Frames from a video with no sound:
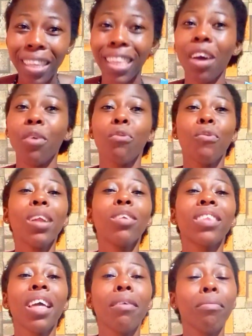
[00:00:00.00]
Now, one
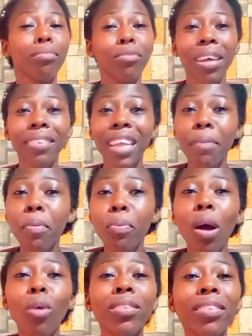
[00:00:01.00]
of the trusted
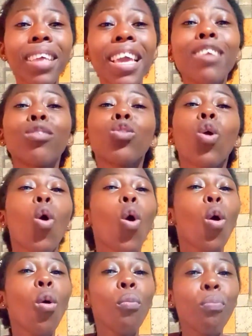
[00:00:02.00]
people I would say is
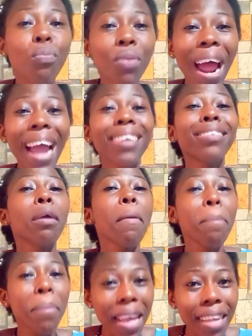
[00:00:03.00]
your
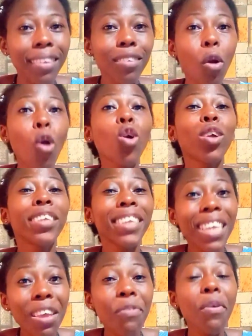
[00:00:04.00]
bridesmaid or your
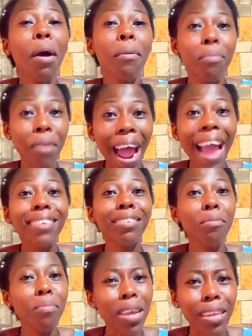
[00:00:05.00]
chief
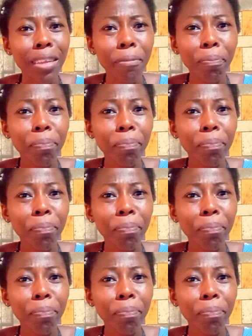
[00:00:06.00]
bridesmaid.